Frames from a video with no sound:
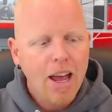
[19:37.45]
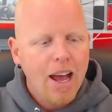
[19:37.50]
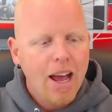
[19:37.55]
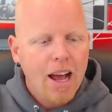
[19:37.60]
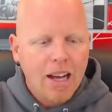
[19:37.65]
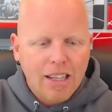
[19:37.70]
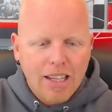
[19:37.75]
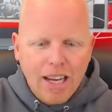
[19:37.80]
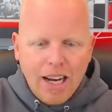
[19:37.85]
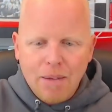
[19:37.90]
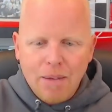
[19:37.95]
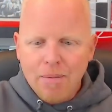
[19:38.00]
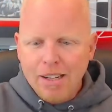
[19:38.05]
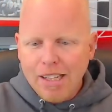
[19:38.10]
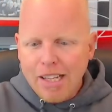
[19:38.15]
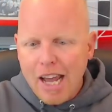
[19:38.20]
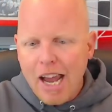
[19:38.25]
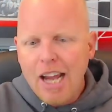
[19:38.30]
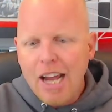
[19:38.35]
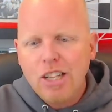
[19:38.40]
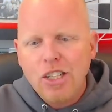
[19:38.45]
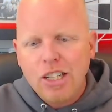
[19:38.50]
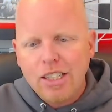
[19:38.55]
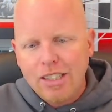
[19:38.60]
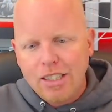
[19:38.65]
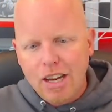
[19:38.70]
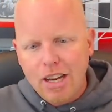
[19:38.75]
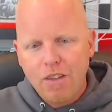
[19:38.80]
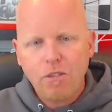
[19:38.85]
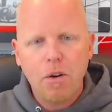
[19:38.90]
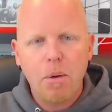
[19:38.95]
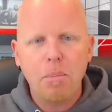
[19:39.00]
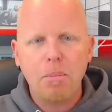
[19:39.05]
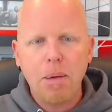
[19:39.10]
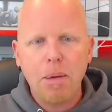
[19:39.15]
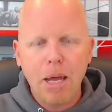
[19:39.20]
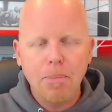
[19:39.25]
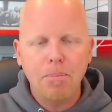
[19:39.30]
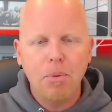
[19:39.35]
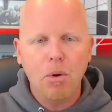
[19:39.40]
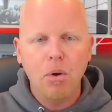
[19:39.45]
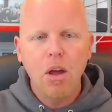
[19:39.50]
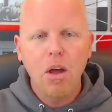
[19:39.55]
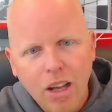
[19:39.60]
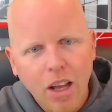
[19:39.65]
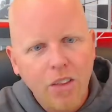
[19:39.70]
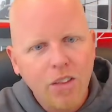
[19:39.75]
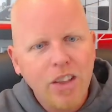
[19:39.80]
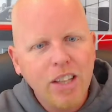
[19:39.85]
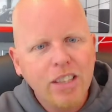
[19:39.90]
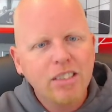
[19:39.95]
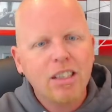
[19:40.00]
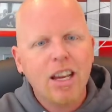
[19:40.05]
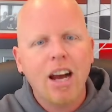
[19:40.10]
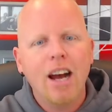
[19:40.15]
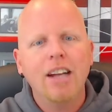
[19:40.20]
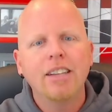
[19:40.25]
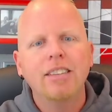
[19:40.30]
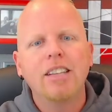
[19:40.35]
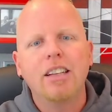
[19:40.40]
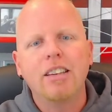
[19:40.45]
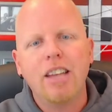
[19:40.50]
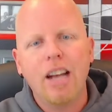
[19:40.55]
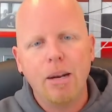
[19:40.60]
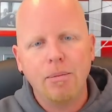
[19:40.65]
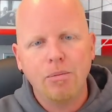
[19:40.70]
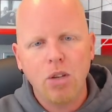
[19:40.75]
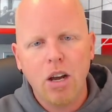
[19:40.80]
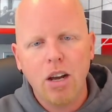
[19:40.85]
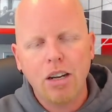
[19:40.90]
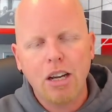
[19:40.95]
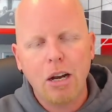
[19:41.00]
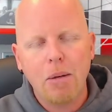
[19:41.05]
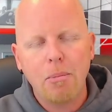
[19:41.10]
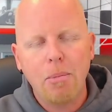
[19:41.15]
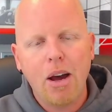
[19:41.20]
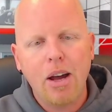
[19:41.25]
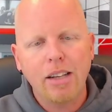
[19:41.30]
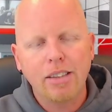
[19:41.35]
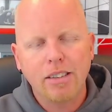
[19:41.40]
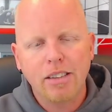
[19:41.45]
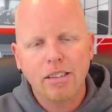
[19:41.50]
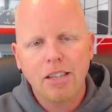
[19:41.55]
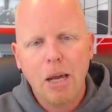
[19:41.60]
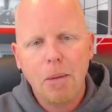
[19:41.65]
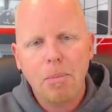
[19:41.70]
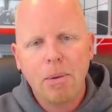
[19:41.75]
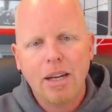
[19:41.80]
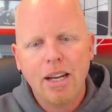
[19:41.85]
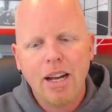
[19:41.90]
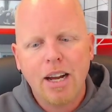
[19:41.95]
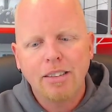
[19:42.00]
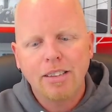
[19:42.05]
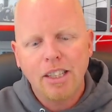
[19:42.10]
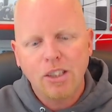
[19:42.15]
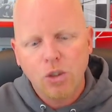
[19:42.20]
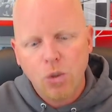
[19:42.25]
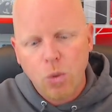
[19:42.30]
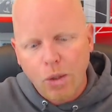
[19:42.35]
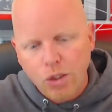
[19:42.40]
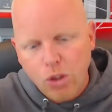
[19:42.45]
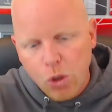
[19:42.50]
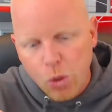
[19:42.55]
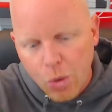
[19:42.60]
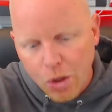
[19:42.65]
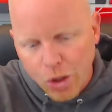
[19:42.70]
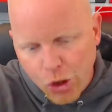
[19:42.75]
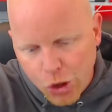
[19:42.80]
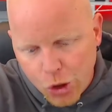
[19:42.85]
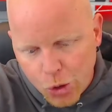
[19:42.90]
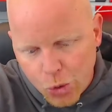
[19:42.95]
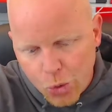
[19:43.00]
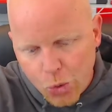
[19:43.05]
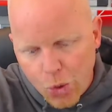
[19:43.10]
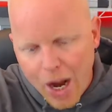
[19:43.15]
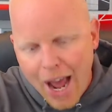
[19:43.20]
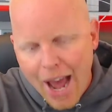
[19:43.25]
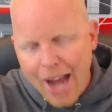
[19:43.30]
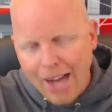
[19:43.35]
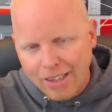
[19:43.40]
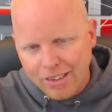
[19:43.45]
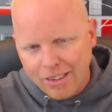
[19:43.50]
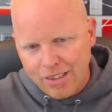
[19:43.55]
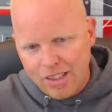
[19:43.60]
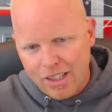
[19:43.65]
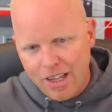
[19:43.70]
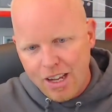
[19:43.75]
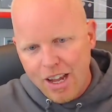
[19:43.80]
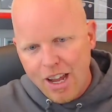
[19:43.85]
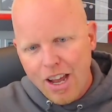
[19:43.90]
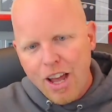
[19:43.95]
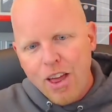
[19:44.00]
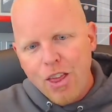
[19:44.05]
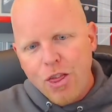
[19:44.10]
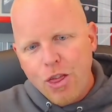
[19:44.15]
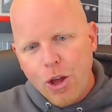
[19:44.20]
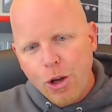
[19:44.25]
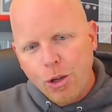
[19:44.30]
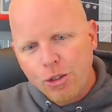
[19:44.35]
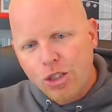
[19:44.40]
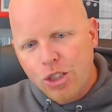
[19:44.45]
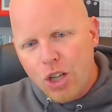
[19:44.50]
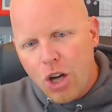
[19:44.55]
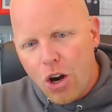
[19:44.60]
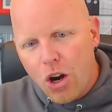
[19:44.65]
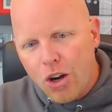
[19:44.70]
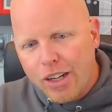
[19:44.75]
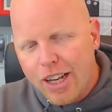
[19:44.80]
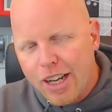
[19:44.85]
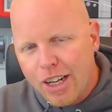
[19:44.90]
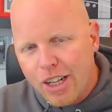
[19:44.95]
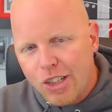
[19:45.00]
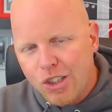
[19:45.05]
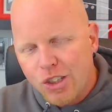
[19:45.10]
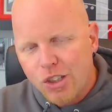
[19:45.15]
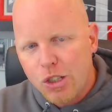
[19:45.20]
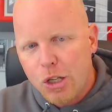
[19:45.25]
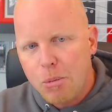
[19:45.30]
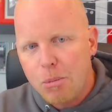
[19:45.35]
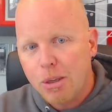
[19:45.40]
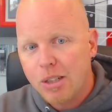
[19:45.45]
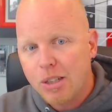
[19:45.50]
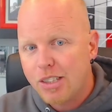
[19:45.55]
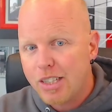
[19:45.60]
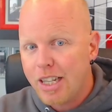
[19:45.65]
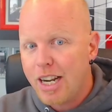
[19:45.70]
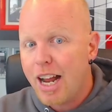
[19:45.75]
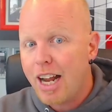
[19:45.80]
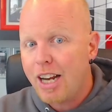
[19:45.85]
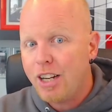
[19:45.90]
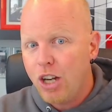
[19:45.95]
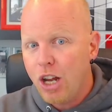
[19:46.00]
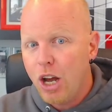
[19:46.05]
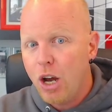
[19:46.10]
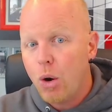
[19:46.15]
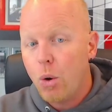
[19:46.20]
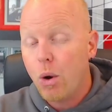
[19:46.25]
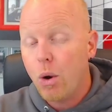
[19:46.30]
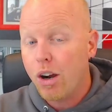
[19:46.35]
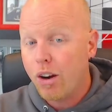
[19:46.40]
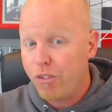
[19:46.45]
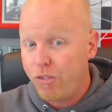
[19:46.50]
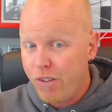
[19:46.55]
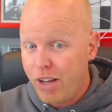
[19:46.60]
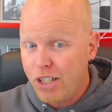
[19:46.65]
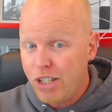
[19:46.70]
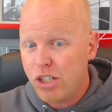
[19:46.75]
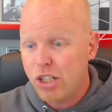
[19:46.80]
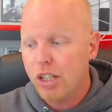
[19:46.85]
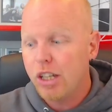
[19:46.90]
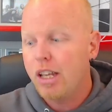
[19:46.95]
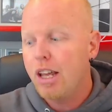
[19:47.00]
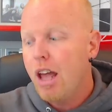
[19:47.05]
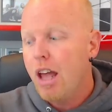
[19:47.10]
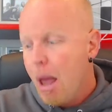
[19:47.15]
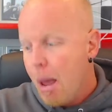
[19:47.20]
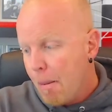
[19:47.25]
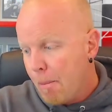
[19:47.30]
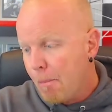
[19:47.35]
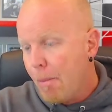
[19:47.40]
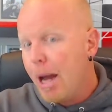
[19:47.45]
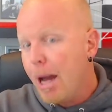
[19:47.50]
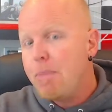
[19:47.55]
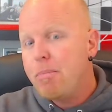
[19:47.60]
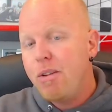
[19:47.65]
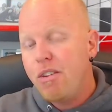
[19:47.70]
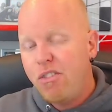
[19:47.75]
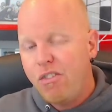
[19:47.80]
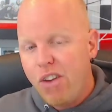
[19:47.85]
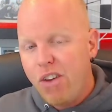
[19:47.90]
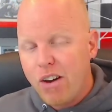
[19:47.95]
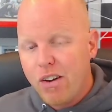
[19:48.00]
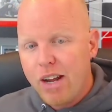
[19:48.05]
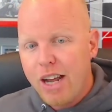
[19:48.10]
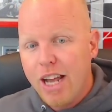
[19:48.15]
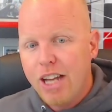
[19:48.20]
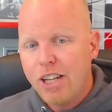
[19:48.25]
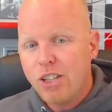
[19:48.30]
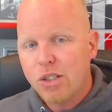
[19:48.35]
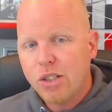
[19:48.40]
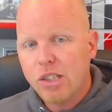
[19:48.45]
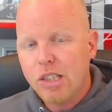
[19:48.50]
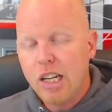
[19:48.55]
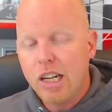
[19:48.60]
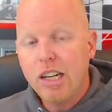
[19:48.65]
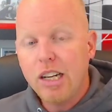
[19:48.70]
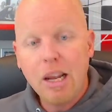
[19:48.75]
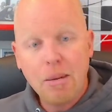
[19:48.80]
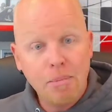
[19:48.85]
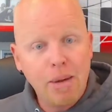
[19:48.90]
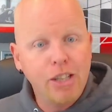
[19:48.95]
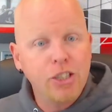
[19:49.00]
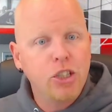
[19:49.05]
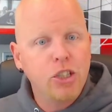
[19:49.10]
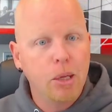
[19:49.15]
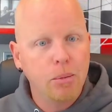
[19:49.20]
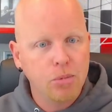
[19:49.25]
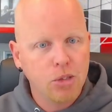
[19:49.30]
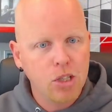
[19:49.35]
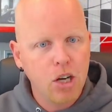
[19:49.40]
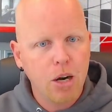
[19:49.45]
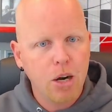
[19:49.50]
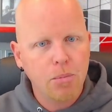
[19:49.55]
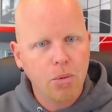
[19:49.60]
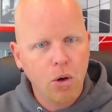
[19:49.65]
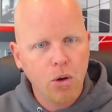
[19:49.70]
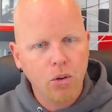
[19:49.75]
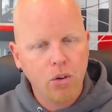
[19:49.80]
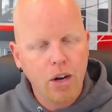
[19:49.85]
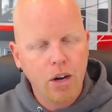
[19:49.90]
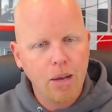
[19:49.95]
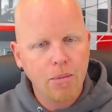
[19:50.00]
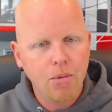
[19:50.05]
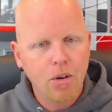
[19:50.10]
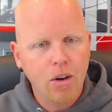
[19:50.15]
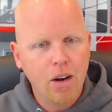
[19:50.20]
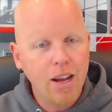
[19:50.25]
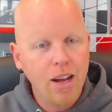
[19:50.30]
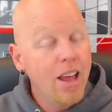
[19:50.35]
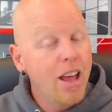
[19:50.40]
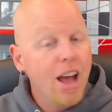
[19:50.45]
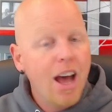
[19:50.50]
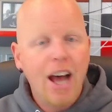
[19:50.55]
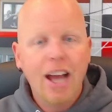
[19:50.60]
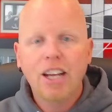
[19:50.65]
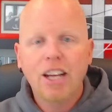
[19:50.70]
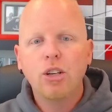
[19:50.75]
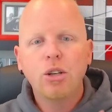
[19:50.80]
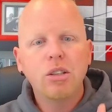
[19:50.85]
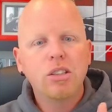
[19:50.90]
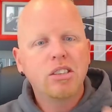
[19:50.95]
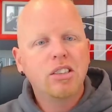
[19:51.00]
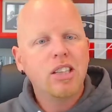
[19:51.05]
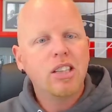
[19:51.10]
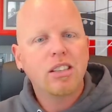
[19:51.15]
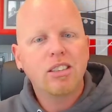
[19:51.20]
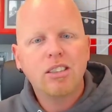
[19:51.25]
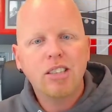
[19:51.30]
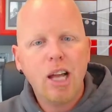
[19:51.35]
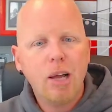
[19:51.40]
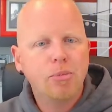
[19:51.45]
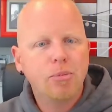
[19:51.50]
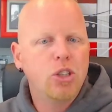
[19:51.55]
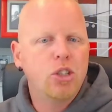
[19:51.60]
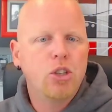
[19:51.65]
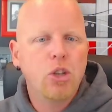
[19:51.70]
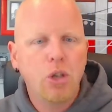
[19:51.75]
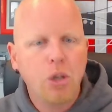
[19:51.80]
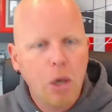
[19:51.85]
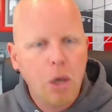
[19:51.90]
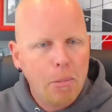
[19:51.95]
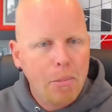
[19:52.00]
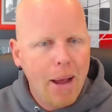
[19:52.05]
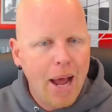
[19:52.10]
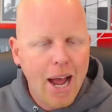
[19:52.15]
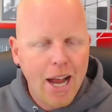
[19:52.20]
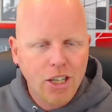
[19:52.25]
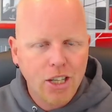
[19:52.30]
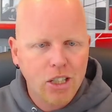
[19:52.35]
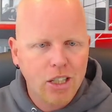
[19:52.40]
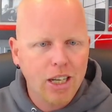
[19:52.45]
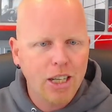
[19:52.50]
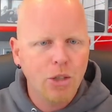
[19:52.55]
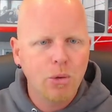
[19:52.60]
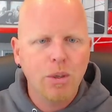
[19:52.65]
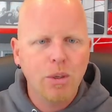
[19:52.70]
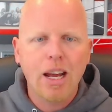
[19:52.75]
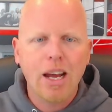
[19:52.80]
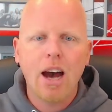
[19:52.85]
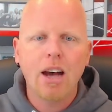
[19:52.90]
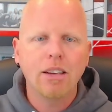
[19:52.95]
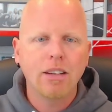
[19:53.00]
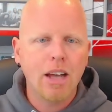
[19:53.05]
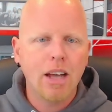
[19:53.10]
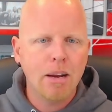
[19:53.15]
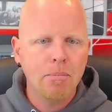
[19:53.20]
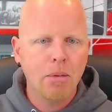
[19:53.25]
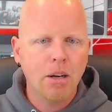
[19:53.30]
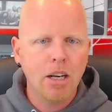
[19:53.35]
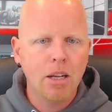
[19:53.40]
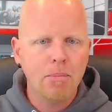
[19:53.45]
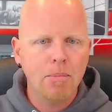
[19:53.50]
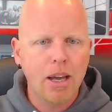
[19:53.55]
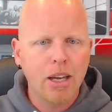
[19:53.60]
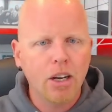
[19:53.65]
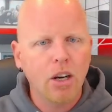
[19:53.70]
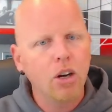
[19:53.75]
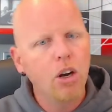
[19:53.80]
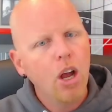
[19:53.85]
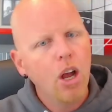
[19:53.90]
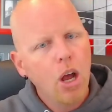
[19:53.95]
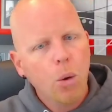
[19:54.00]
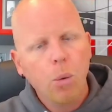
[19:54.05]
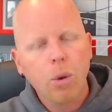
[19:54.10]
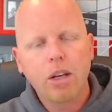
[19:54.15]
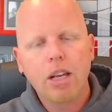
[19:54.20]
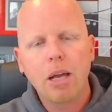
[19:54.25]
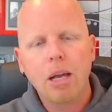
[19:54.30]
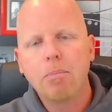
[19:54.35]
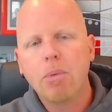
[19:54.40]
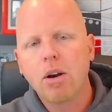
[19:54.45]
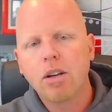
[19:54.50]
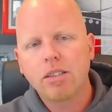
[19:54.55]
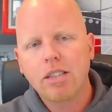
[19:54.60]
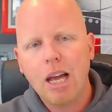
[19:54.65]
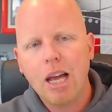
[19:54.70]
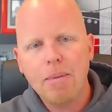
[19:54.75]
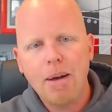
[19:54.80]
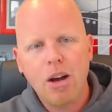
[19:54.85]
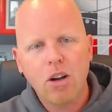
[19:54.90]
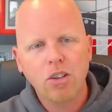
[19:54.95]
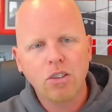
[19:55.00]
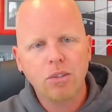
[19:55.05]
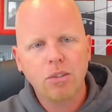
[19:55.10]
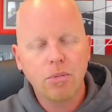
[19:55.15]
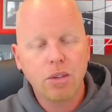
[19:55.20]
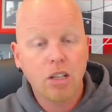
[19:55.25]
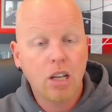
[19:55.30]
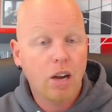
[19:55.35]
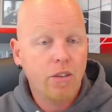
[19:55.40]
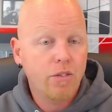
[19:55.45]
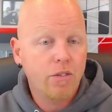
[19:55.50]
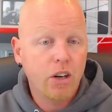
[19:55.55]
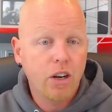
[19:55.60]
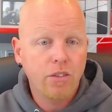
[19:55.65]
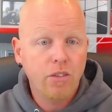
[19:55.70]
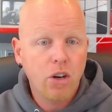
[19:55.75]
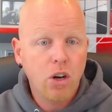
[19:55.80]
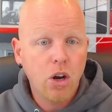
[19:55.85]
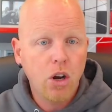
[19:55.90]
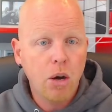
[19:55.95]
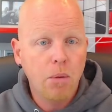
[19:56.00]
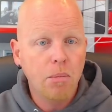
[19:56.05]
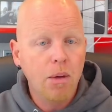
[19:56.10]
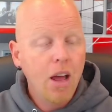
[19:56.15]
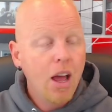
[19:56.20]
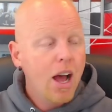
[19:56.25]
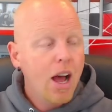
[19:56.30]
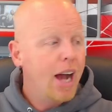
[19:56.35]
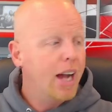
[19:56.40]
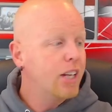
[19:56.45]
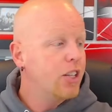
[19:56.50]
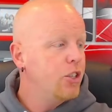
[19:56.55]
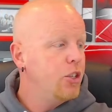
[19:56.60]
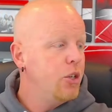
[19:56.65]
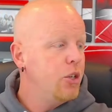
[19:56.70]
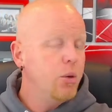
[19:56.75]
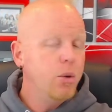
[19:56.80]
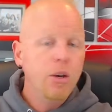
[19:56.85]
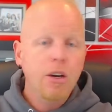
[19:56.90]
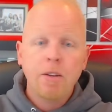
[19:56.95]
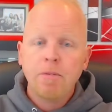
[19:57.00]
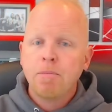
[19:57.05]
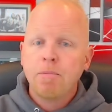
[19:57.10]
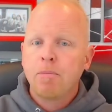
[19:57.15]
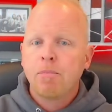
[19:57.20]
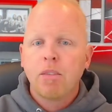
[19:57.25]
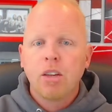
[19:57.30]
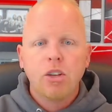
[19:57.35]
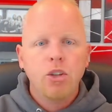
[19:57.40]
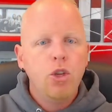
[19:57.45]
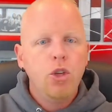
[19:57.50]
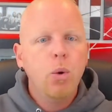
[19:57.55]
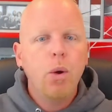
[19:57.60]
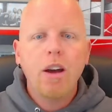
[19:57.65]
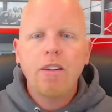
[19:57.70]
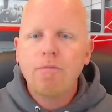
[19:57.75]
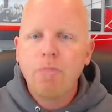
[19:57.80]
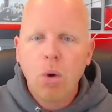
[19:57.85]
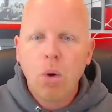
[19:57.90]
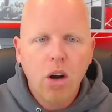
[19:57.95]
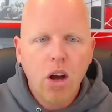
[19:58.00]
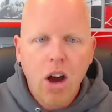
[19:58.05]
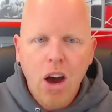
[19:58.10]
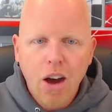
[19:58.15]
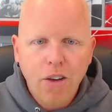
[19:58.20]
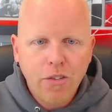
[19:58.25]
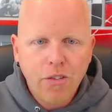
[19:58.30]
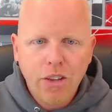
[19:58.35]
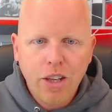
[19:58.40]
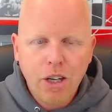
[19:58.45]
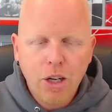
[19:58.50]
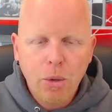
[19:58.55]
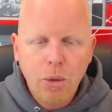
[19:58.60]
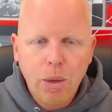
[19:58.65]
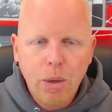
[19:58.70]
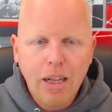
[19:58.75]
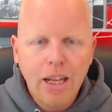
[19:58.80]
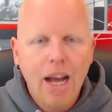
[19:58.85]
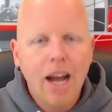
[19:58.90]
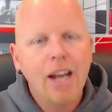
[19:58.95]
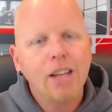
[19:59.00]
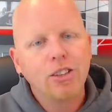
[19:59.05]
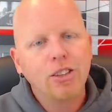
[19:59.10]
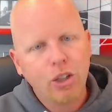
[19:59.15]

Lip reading: Again, I'm engaging different people. This content that I'm talking about is the type of content that's going to attract those target consumers that I know eventually might be very interested in my Jumpstart program. All right, I could do 6 steps to turn your passion into an online moneymaker, working part-time hours from the comfort of your home. I could do you have more to offer than you realize.